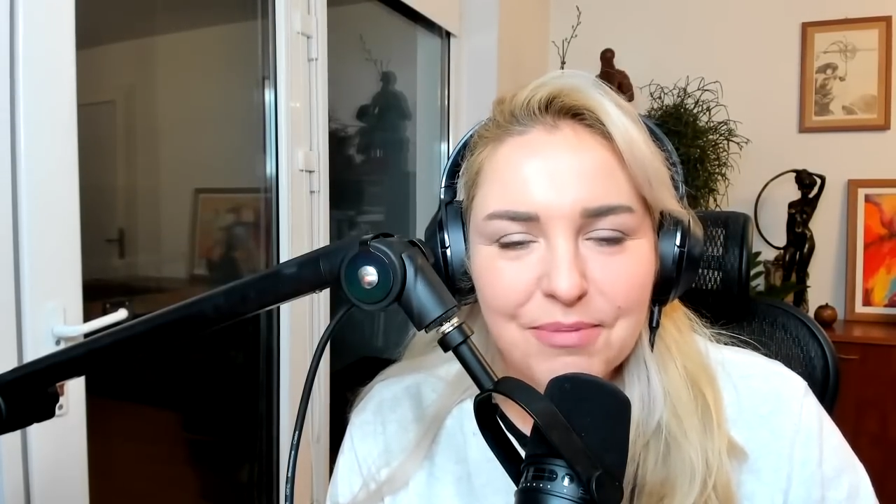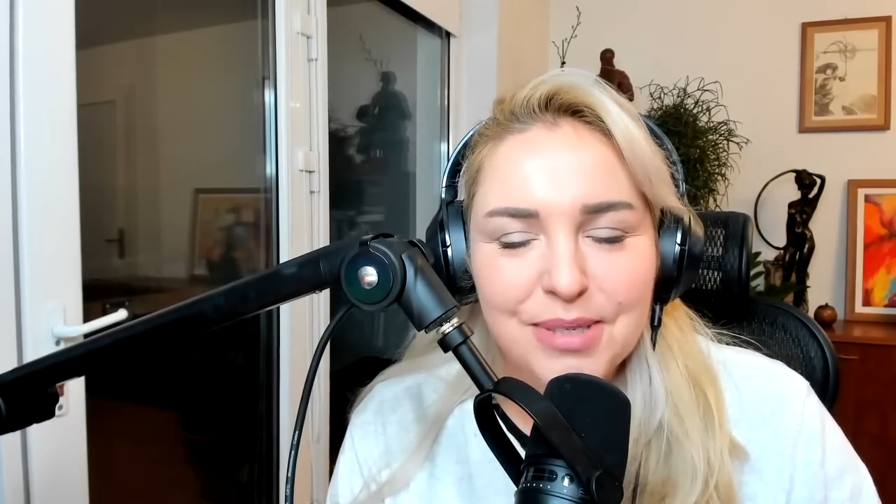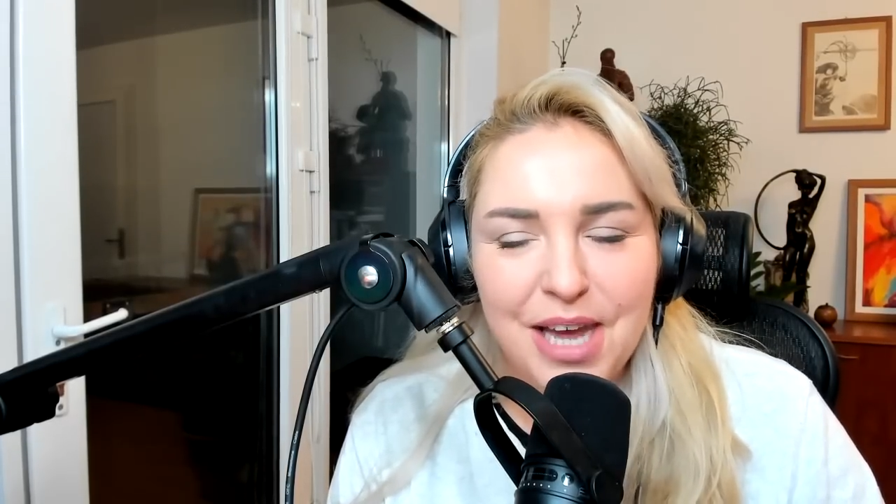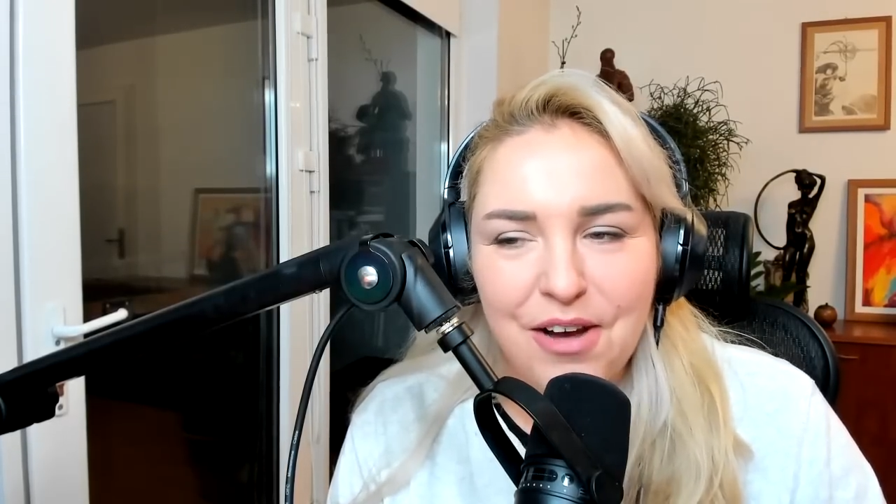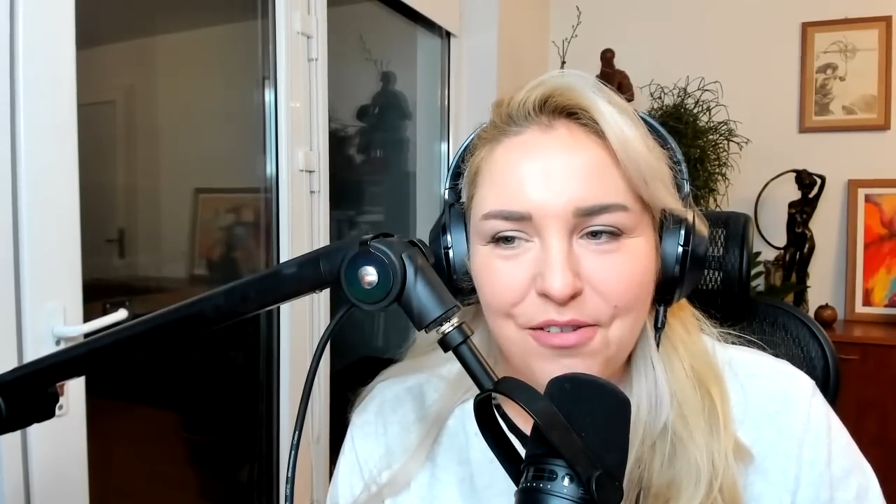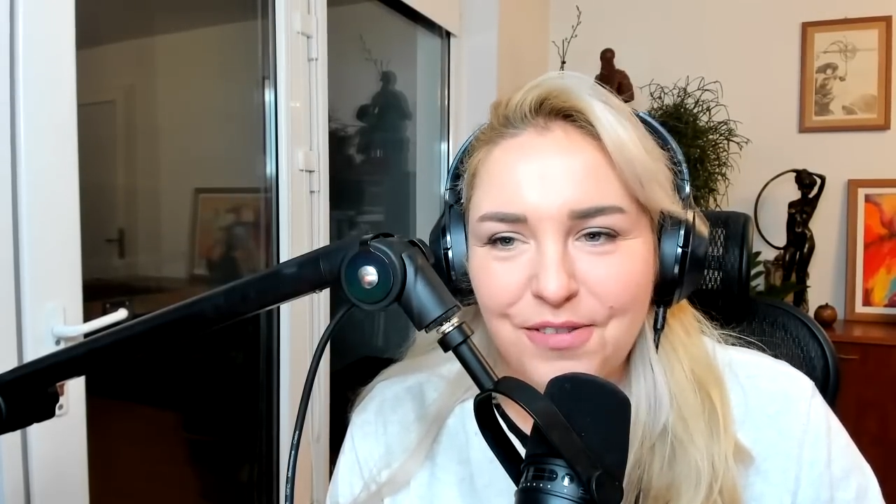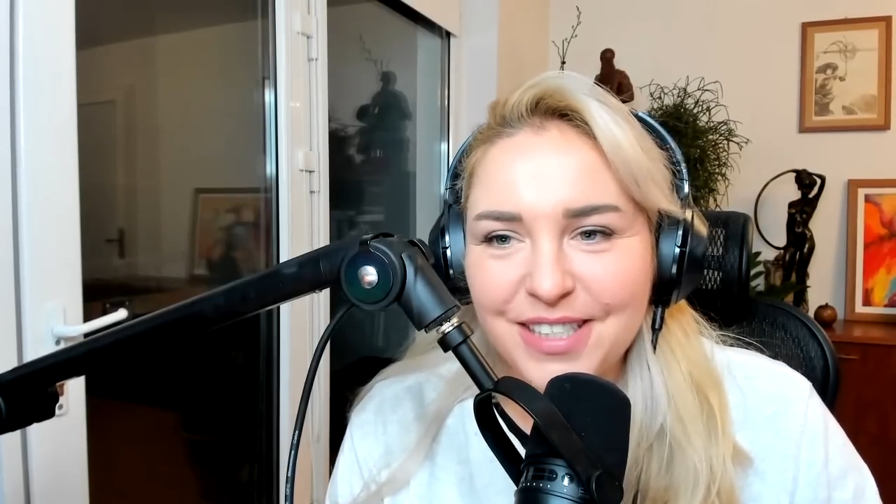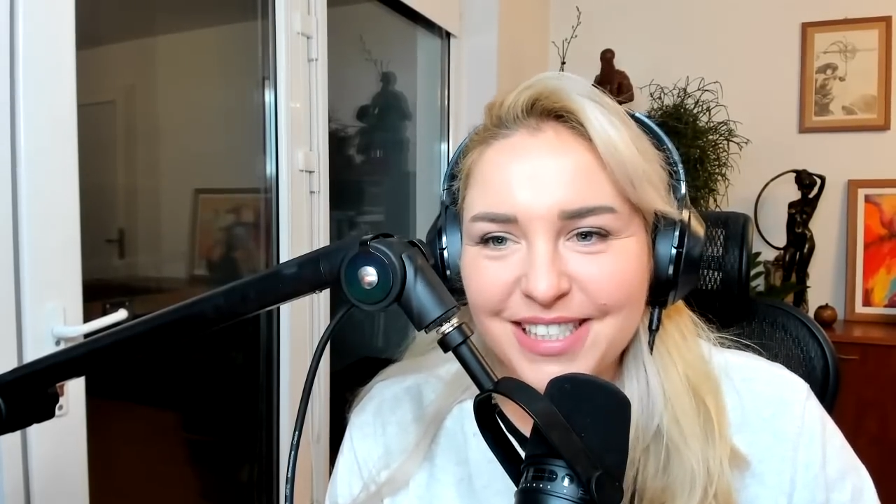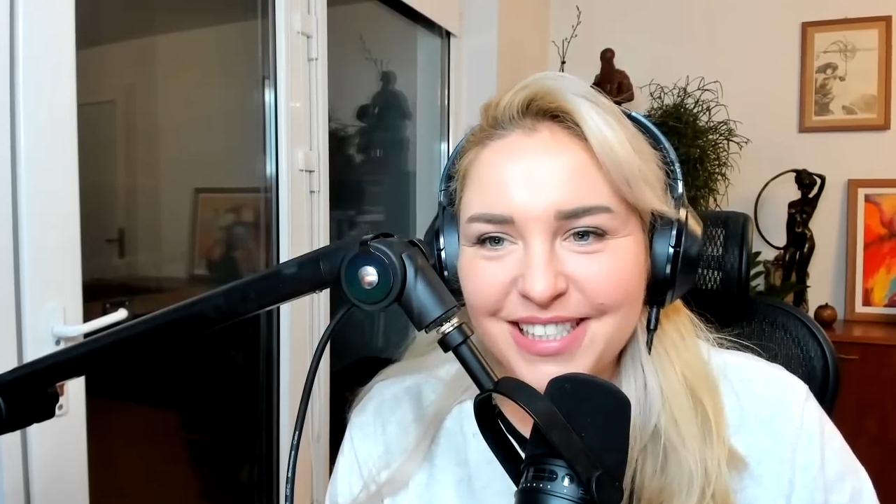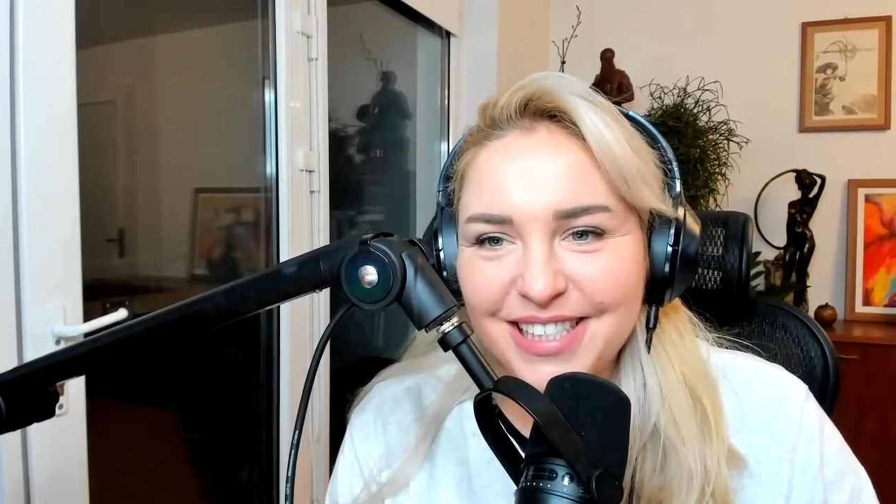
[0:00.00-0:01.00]
himself
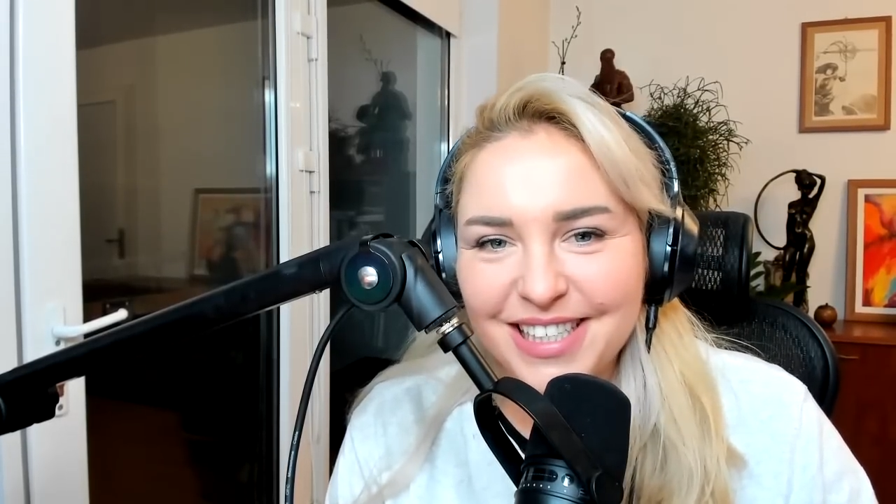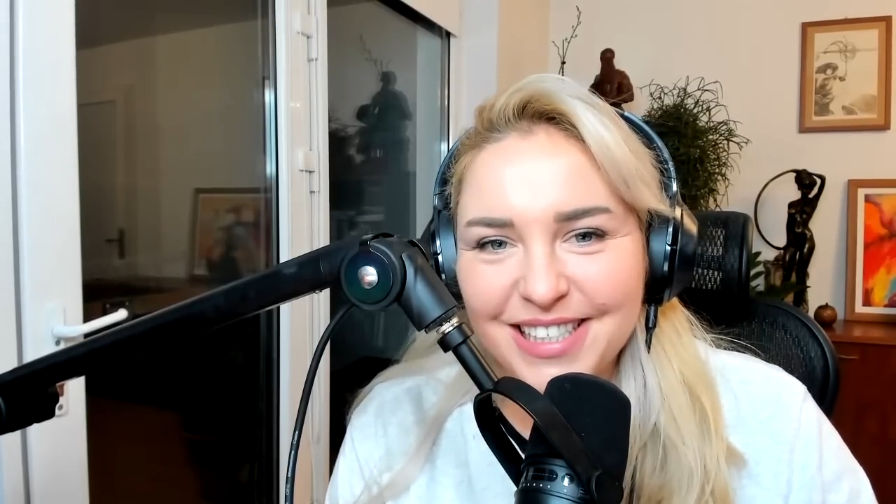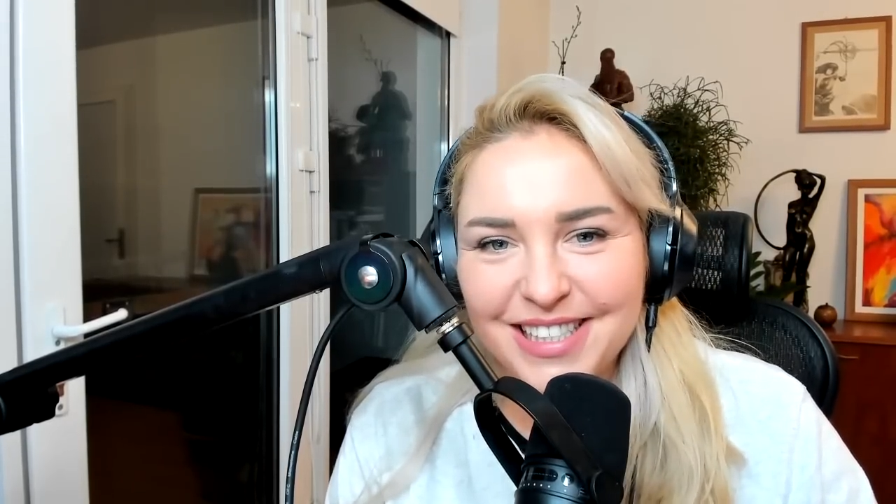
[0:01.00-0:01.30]
is